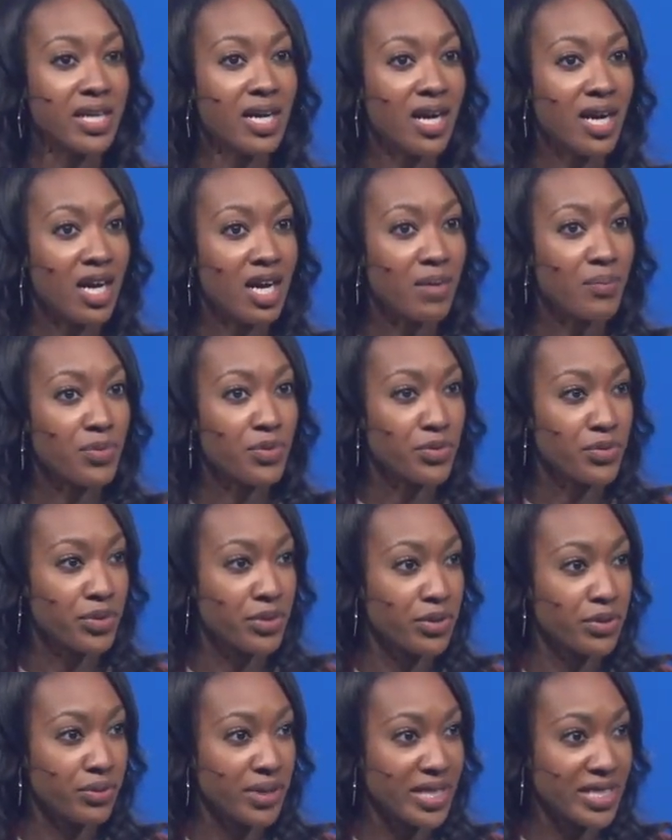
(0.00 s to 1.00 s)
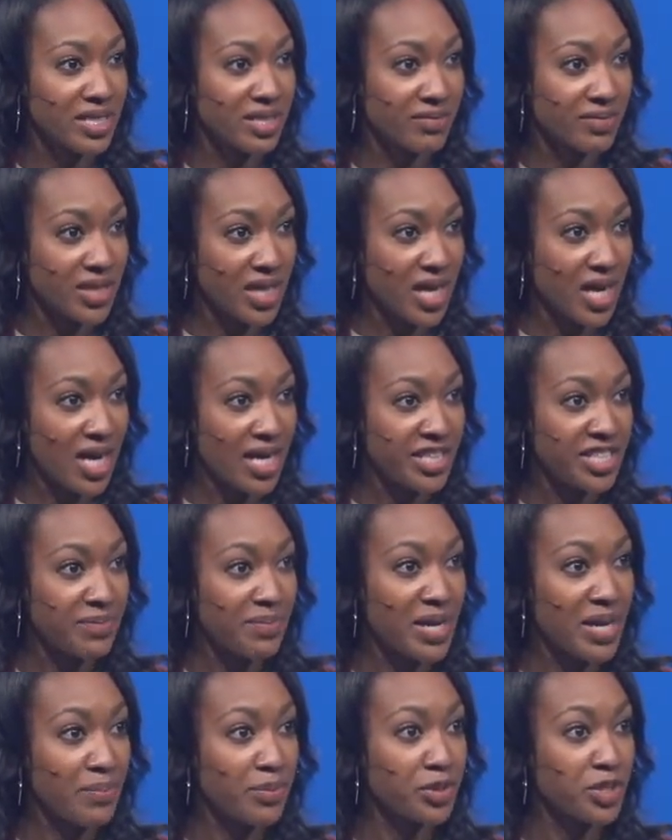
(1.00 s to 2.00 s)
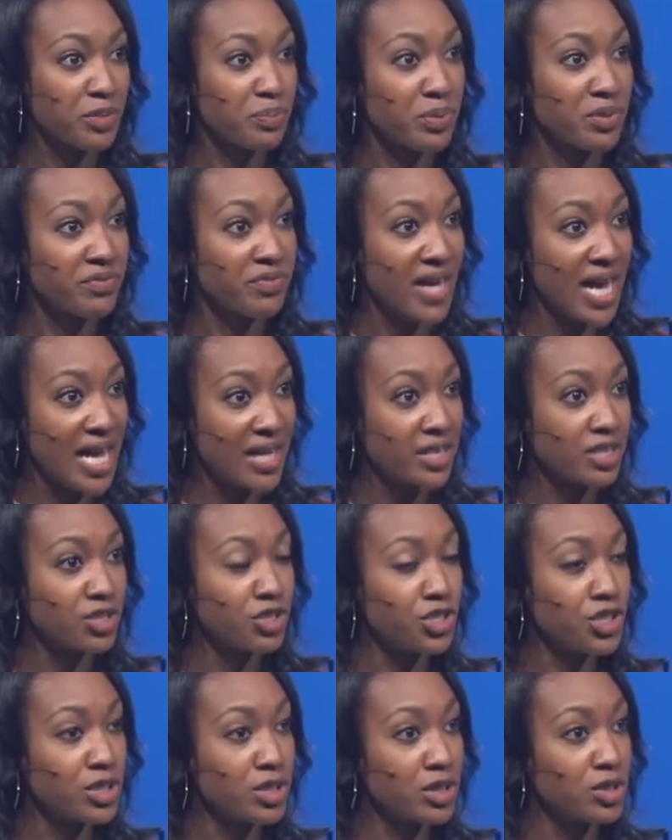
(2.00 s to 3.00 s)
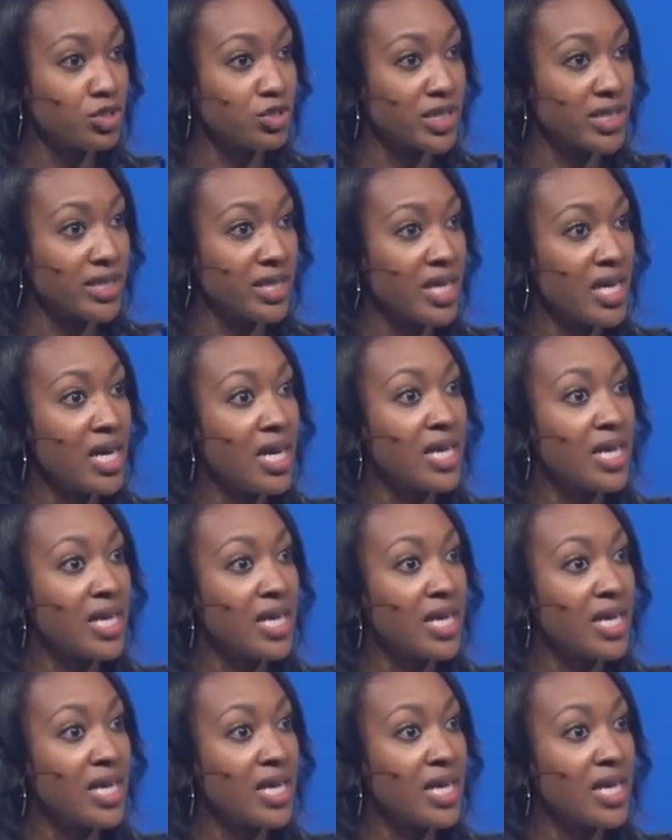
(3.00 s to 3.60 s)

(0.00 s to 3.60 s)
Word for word: come through the grace of God to be able to provide his children